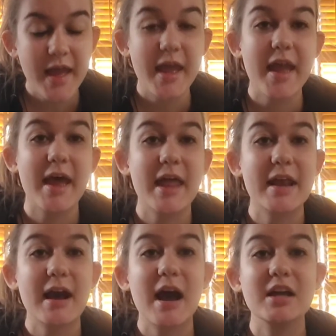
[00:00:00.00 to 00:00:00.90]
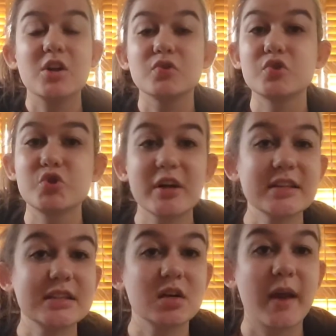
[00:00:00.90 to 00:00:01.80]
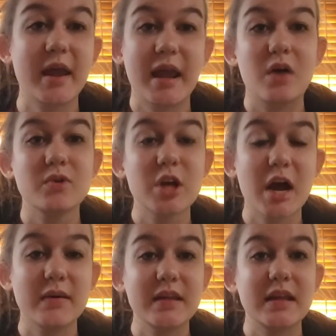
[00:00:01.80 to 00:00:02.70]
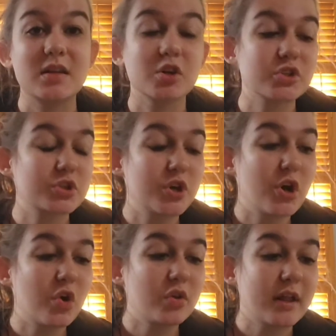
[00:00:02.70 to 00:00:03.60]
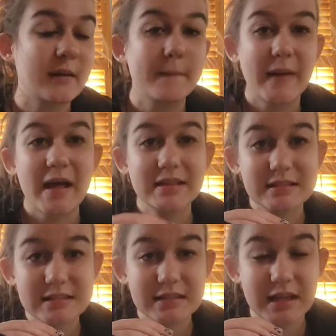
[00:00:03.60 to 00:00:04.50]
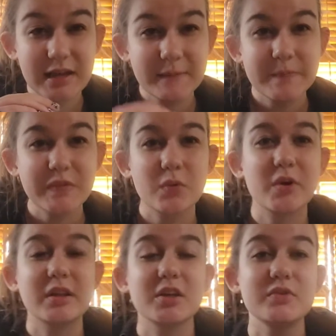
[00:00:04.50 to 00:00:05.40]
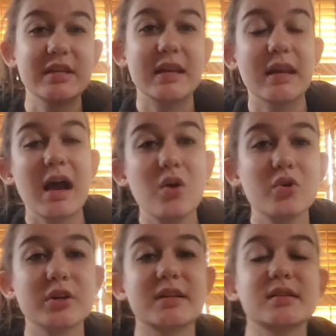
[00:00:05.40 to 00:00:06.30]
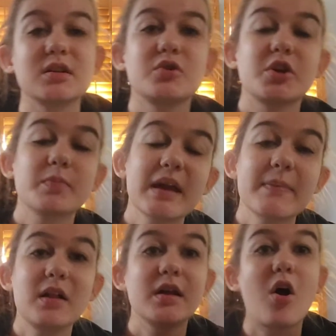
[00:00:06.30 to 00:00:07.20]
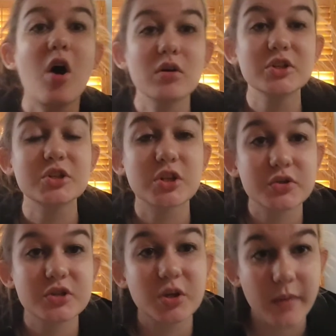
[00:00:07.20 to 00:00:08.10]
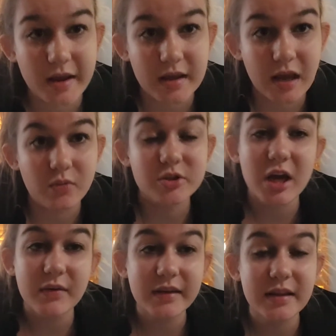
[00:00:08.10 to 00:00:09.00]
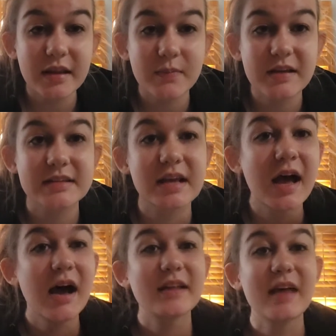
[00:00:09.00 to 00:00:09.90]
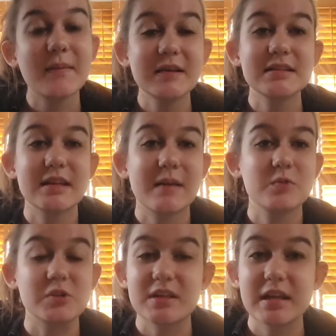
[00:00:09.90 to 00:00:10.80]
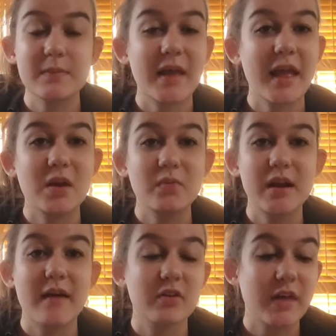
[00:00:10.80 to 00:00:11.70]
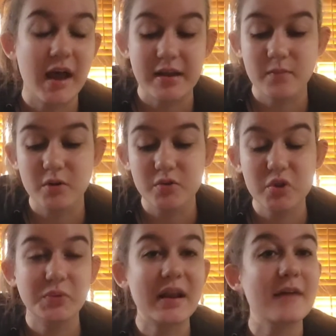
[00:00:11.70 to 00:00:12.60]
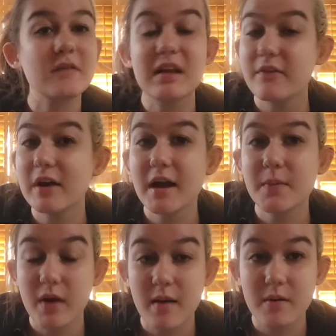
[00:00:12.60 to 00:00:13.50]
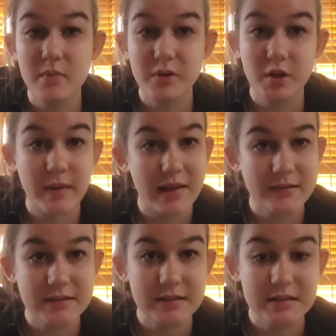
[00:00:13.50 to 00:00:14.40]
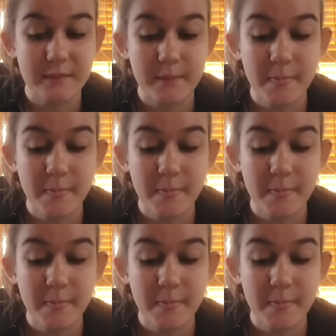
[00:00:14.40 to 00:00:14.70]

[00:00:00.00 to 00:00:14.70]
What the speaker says: And it goes straight into your bank account, which I really like. There's no like balance thing where like you take it out or it doesn't go to your PayPal. It always just goes to your bank account, which I really like because that means that I'm just getting paid whenever the item goes through. And I've never had a problem with their payment system.